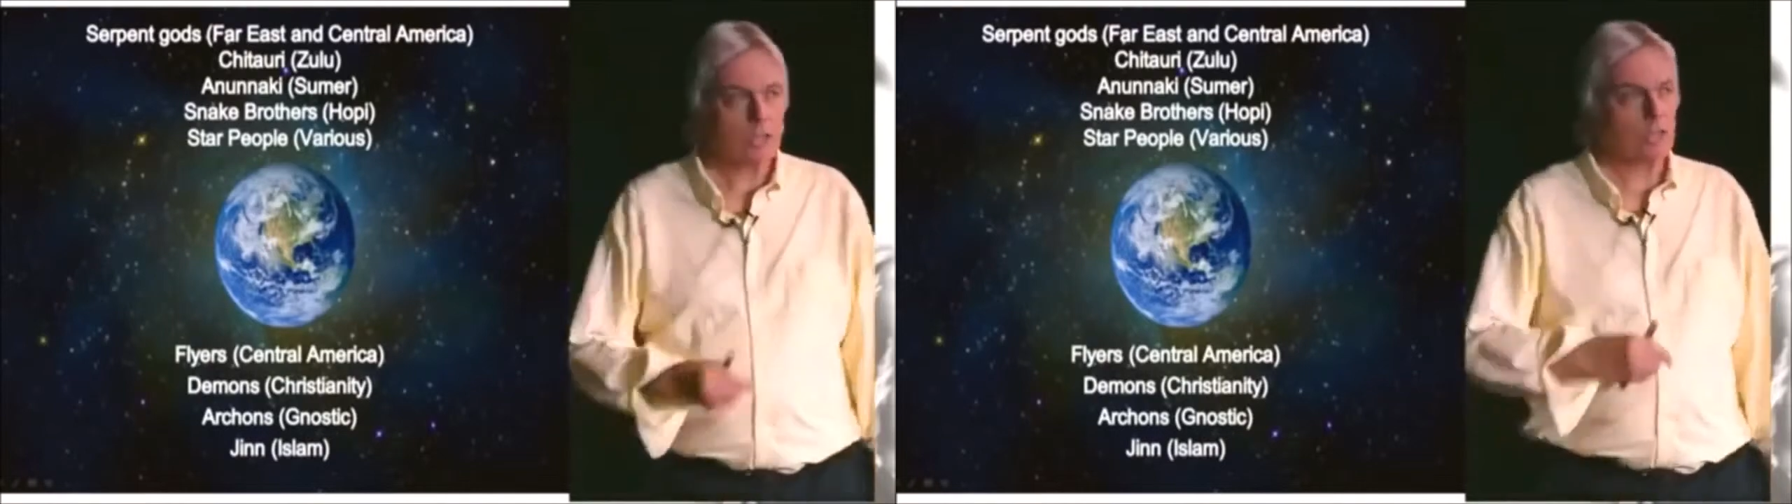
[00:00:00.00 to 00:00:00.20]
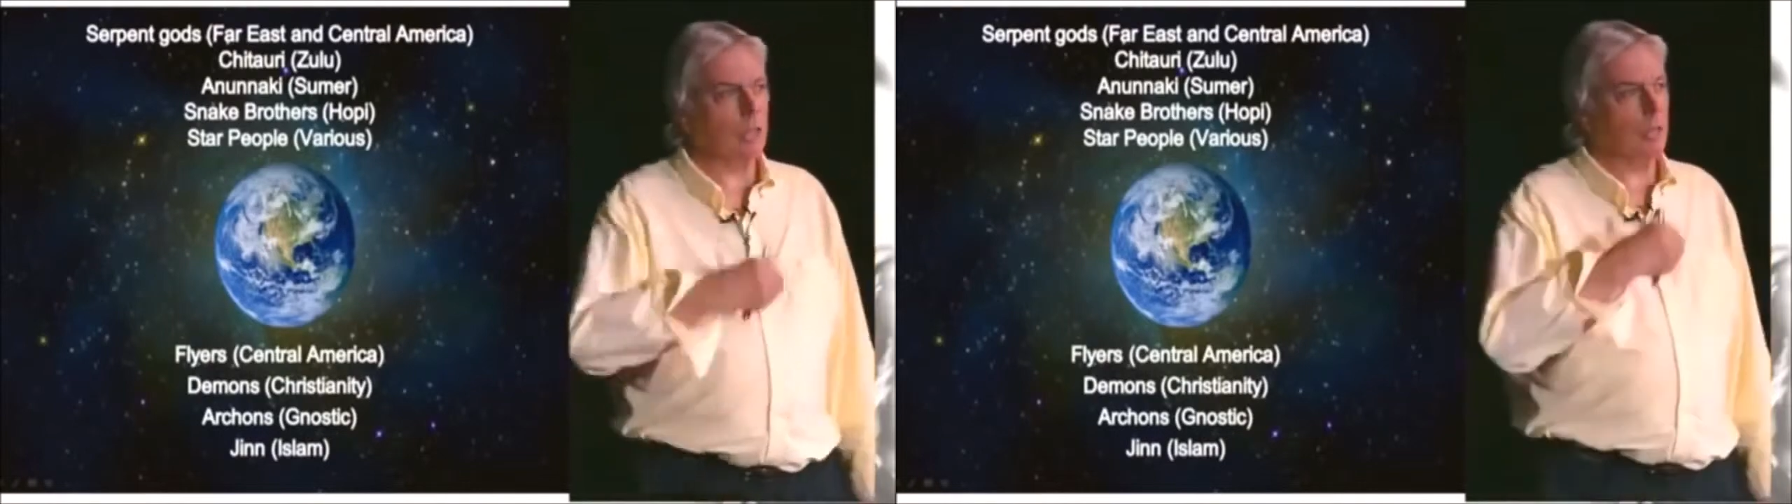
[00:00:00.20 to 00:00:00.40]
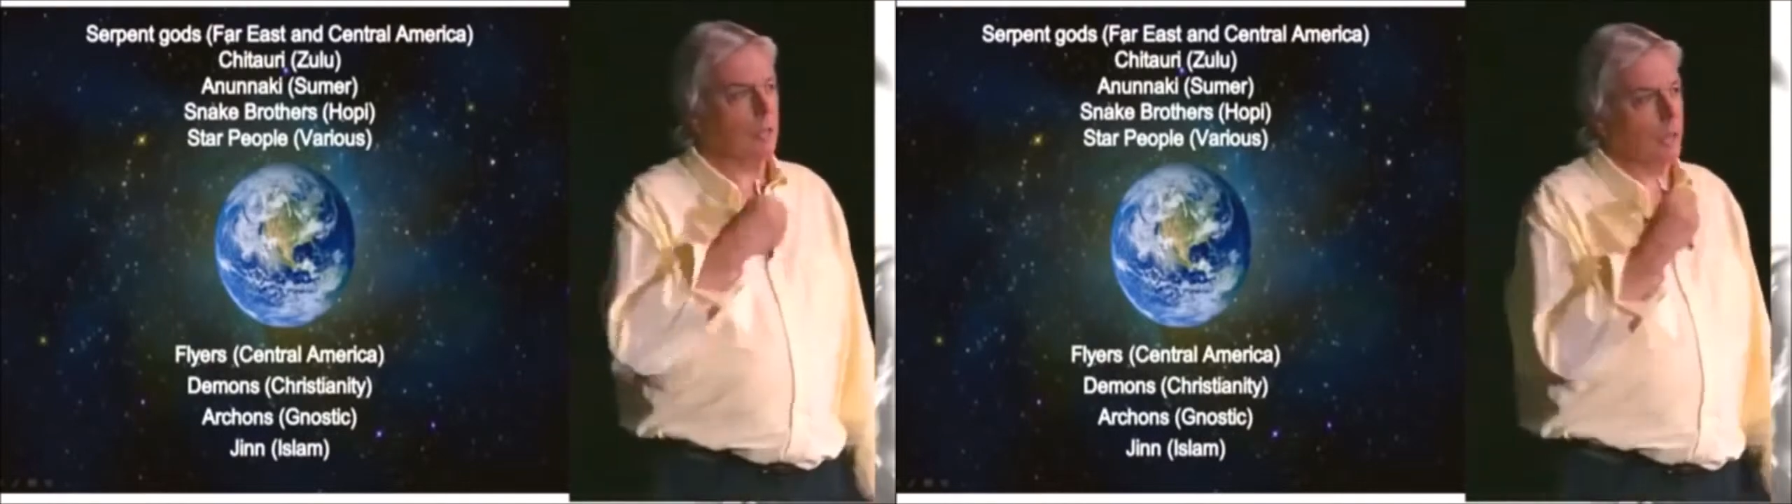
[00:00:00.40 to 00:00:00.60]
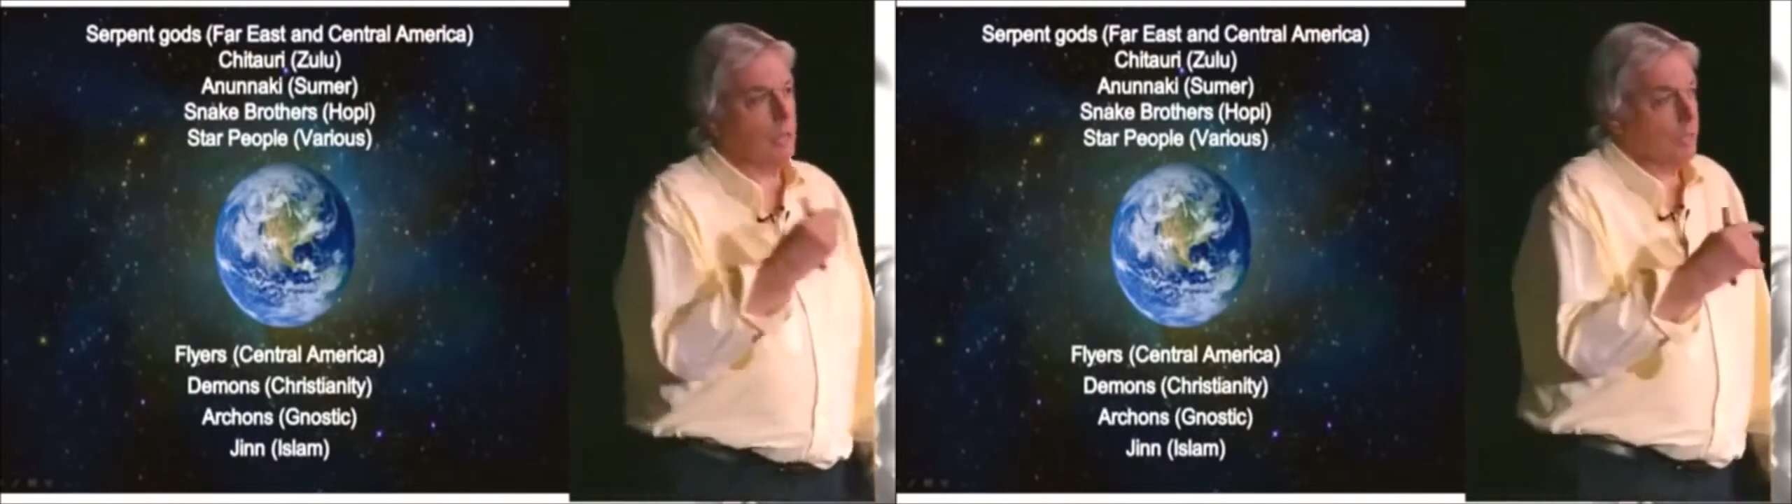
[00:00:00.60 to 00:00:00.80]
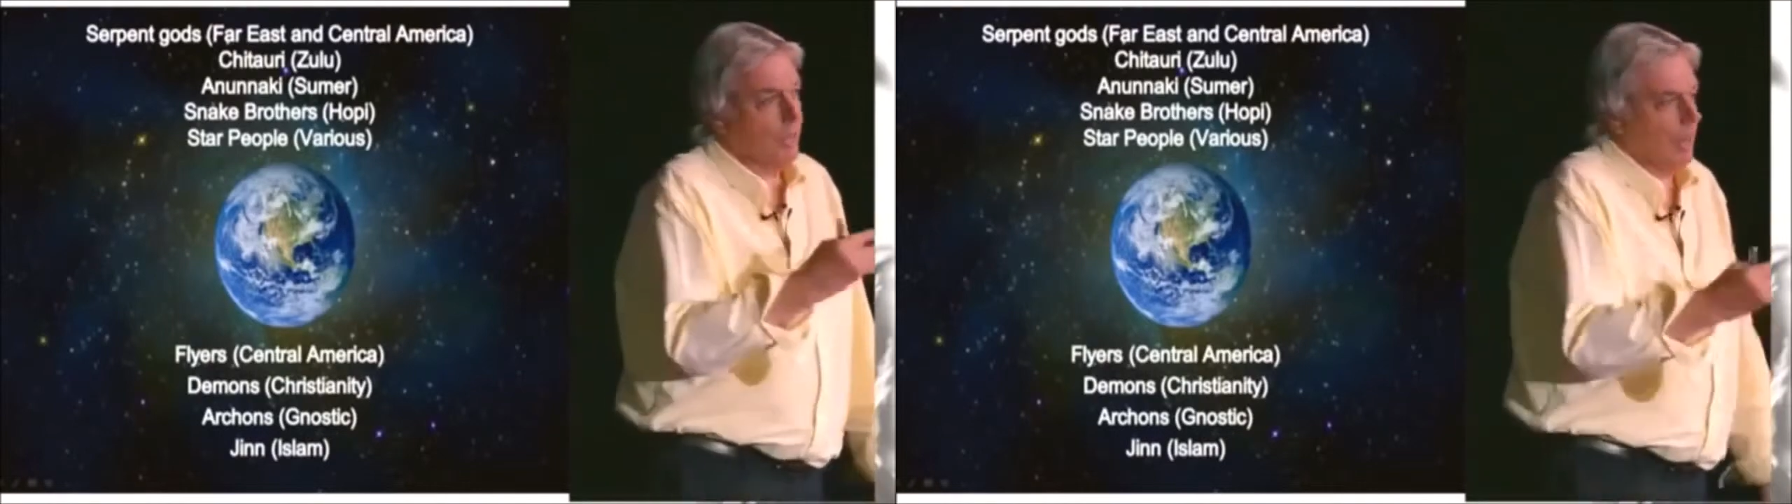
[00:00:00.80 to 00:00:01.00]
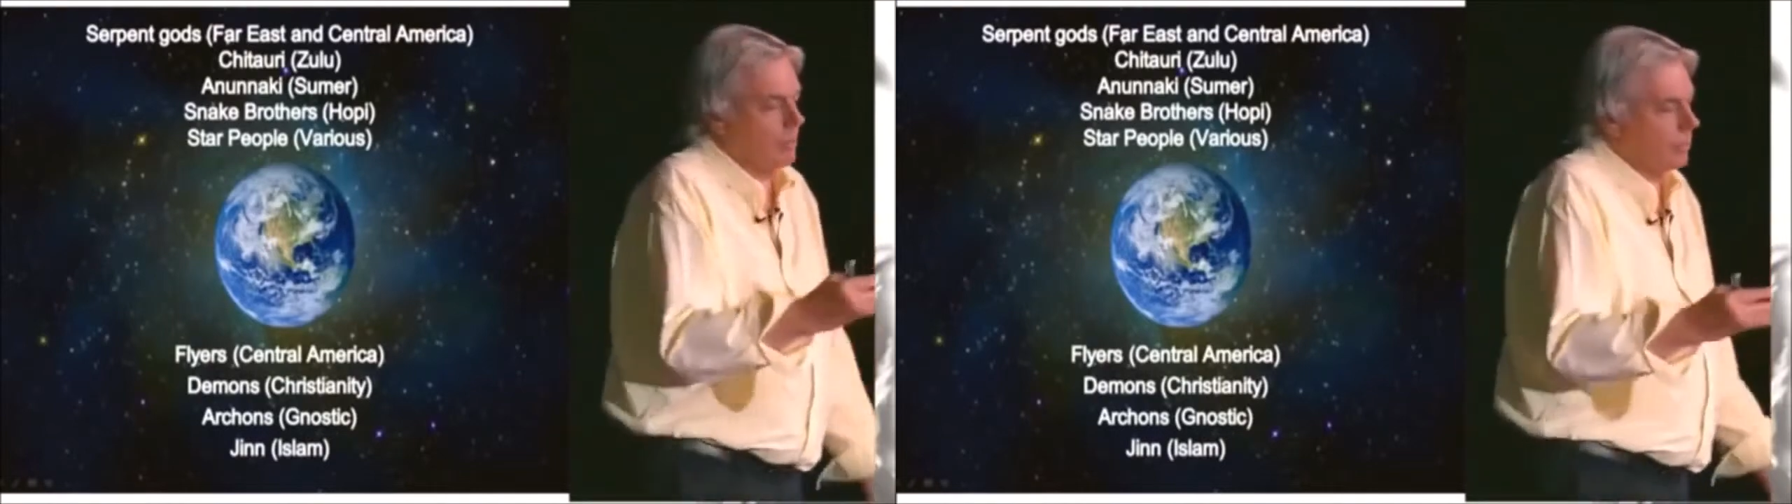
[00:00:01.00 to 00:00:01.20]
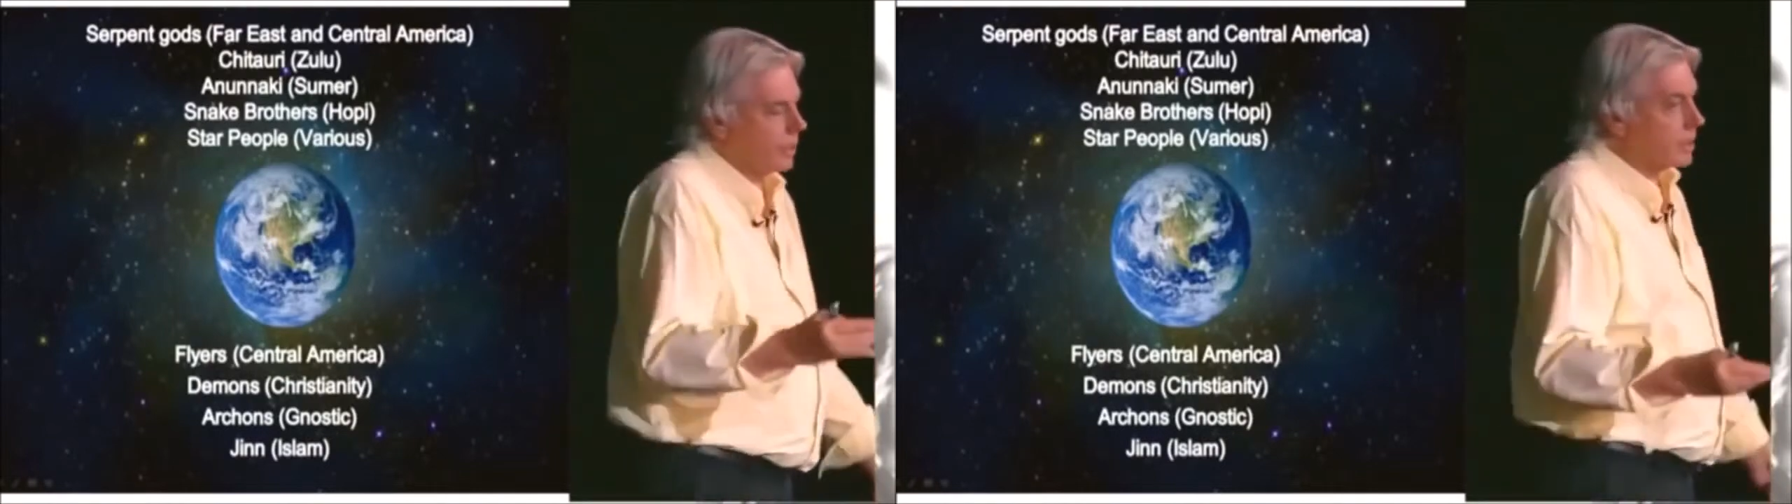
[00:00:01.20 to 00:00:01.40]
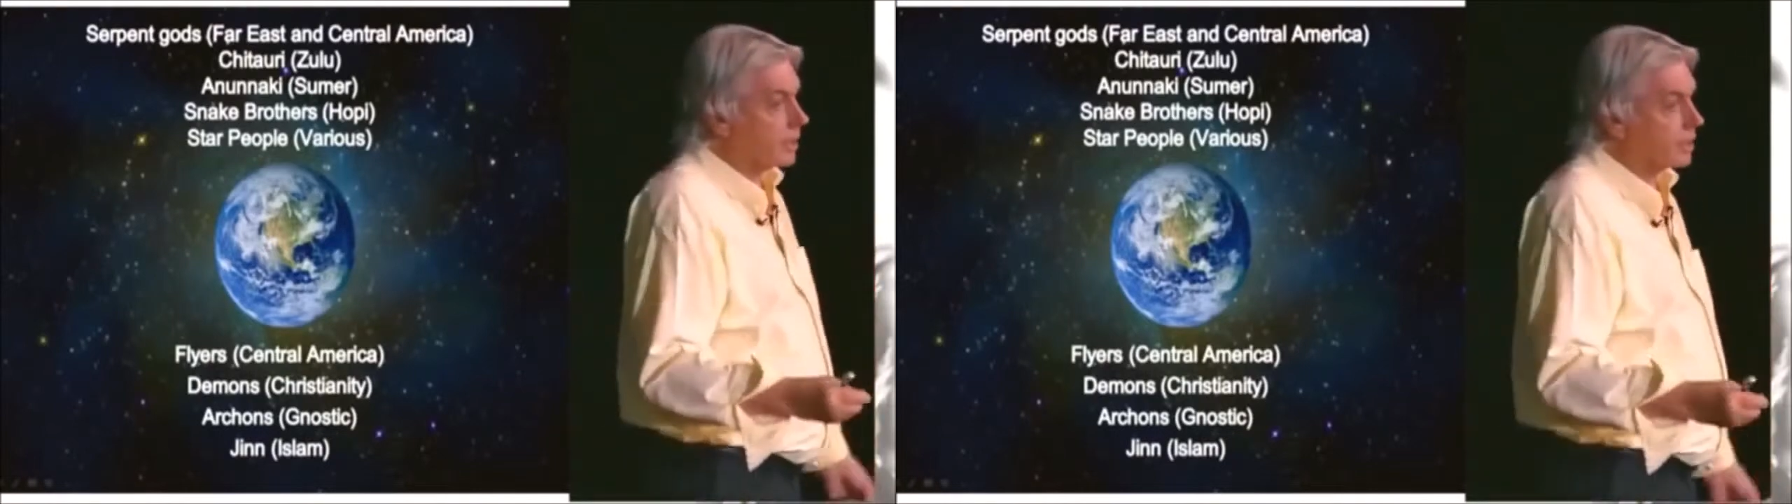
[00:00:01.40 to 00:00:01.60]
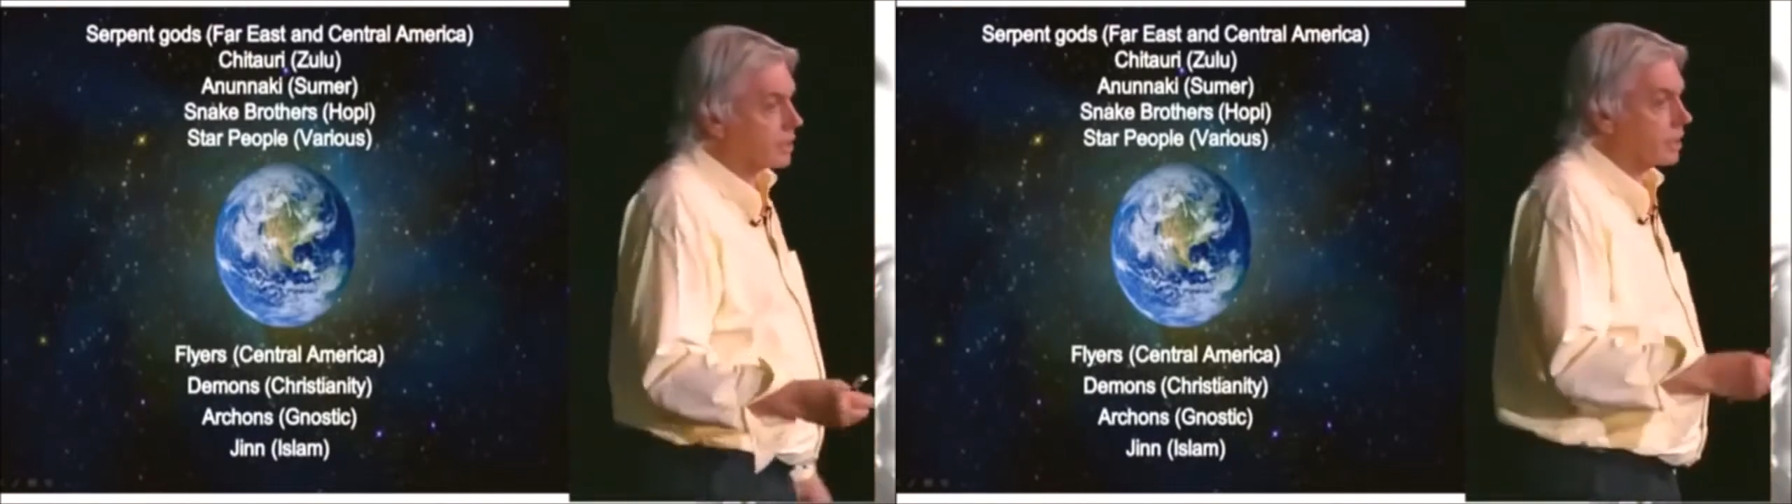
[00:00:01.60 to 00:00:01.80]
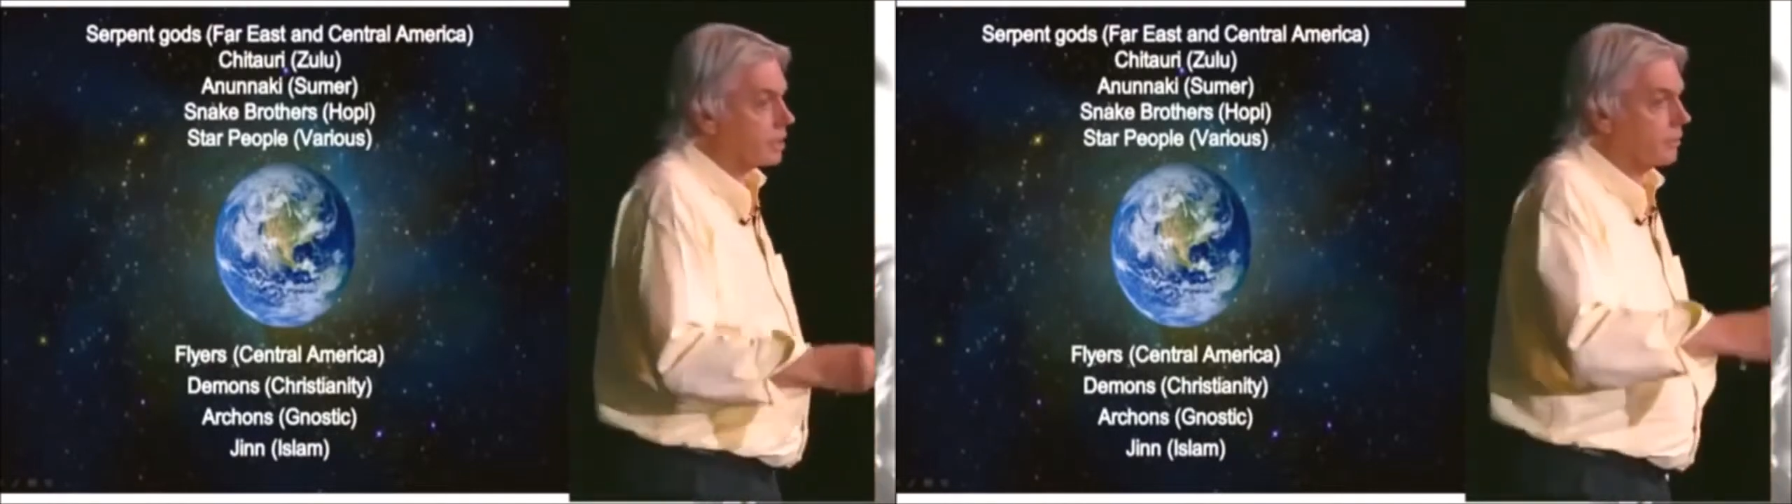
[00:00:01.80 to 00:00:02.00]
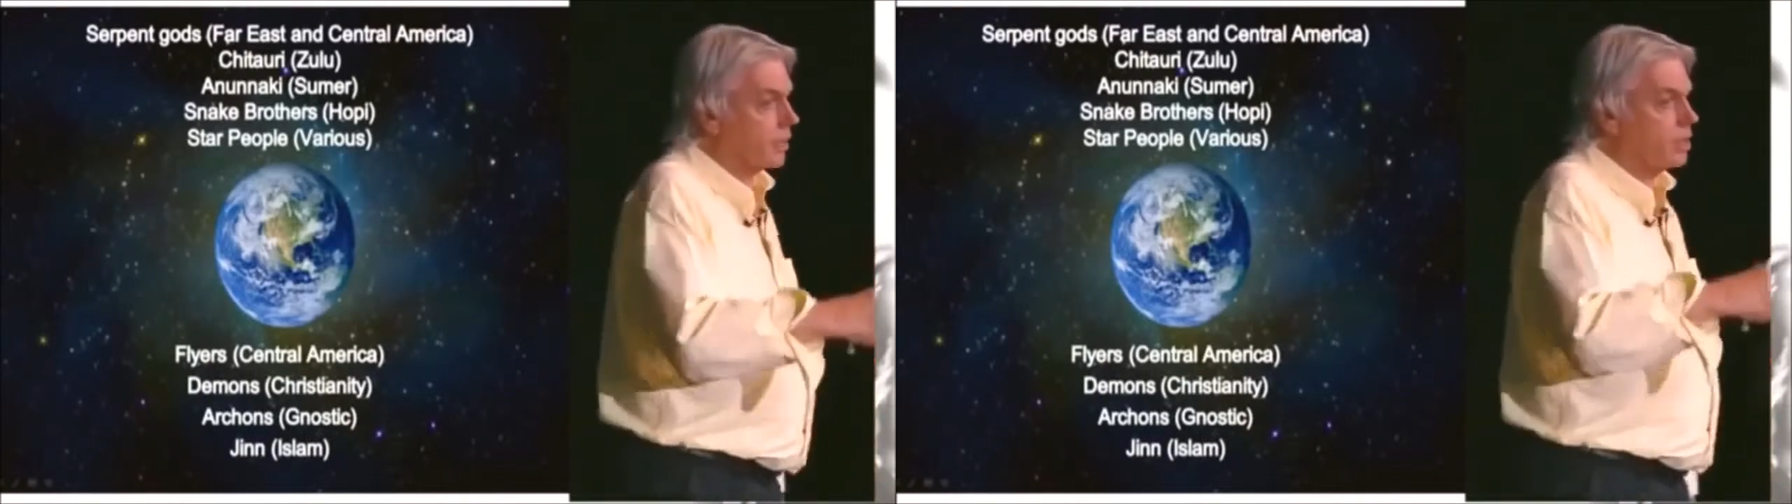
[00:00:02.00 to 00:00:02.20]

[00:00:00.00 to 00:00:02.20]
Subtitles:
that is the name for these entities of the